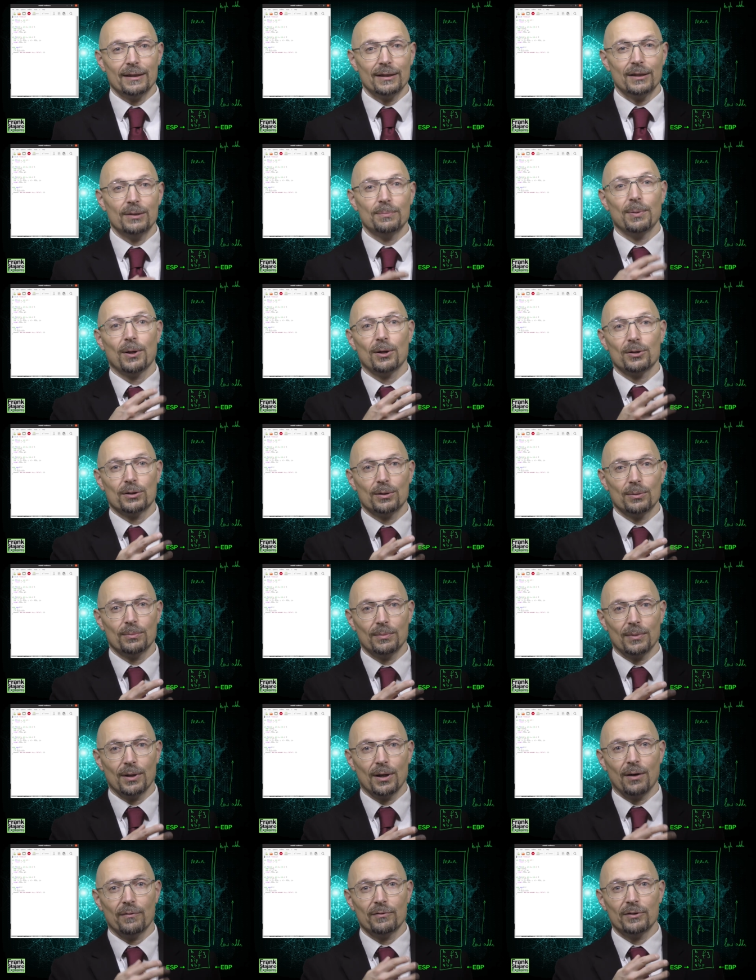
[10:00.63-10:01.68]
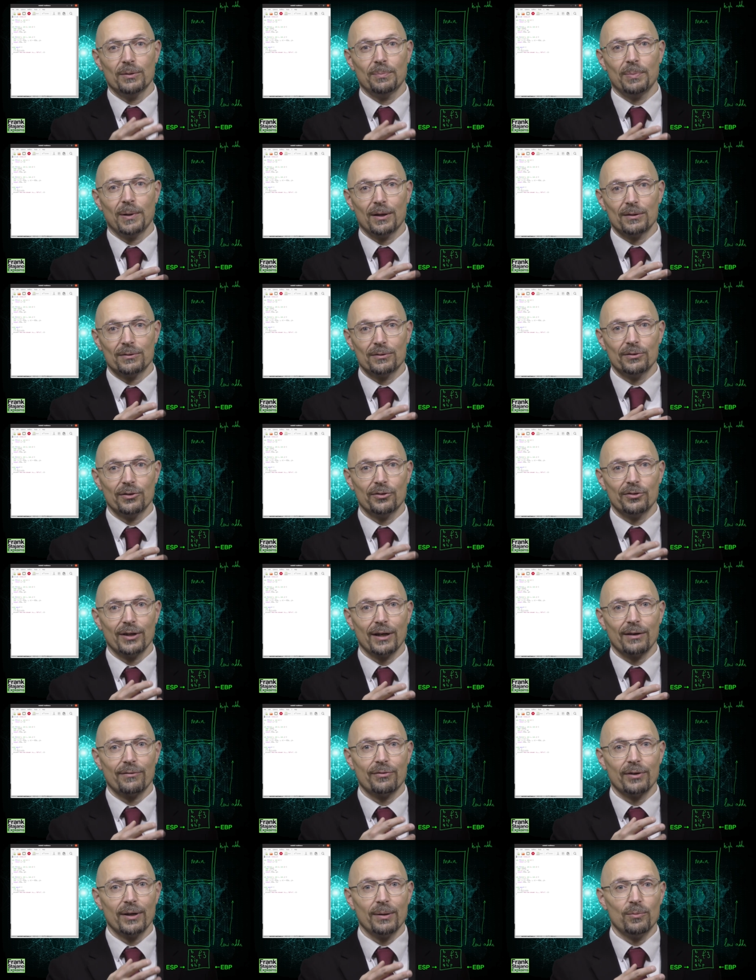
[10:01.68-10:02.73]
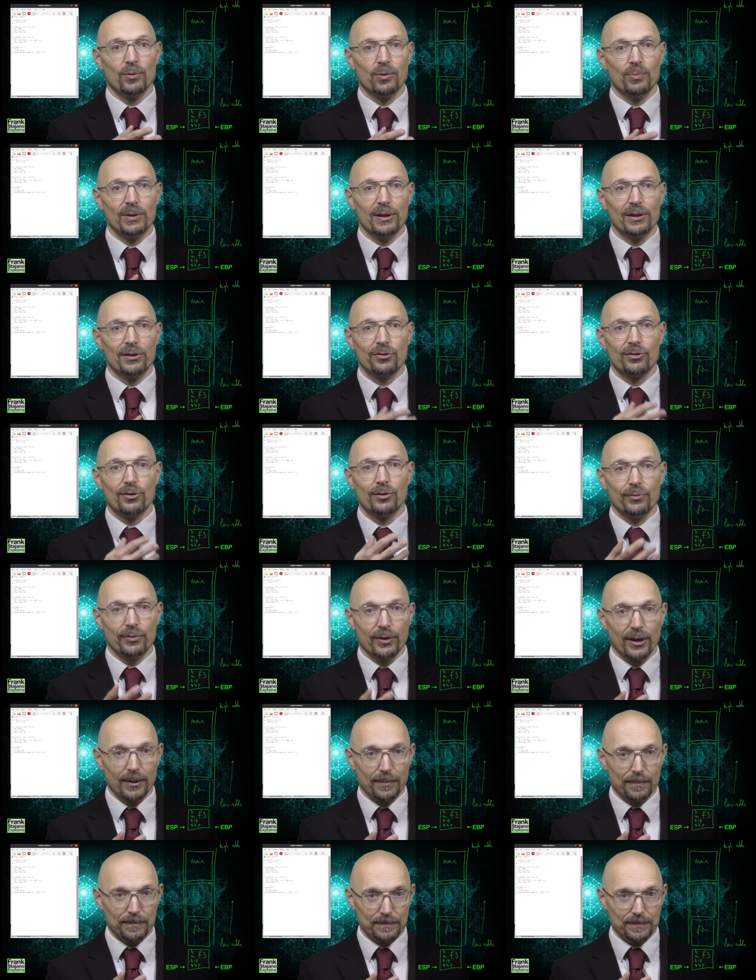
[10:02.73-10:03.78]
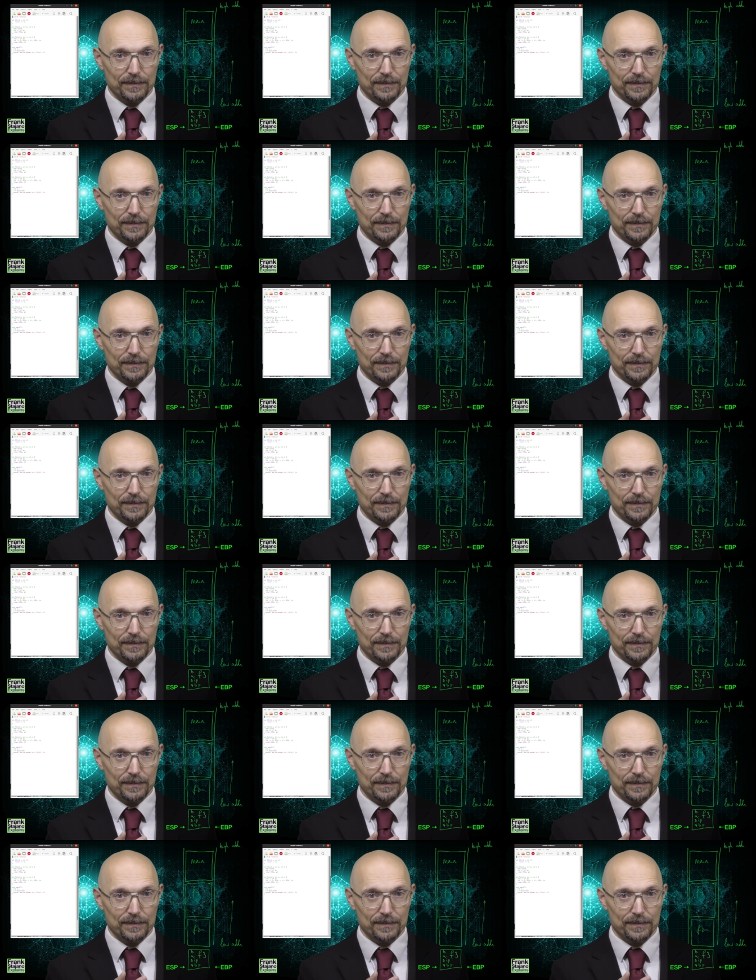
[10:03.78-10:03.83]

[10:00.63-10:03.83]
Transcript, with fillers: the bottom of the part of the stack frame we built so far,